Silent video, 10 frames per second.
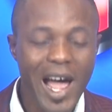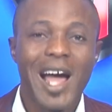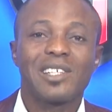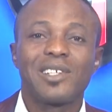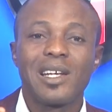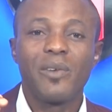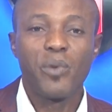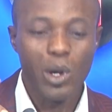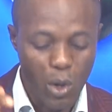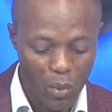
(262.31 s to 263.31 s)
Arsenal, they
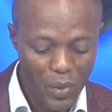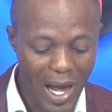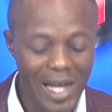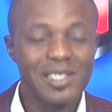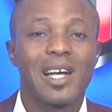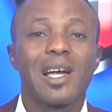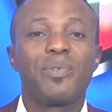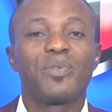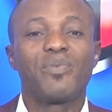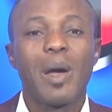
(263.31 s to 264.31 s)
follow. Arsenal get
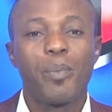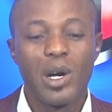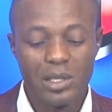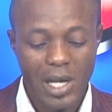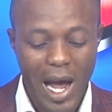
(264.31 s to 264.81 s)
55 points.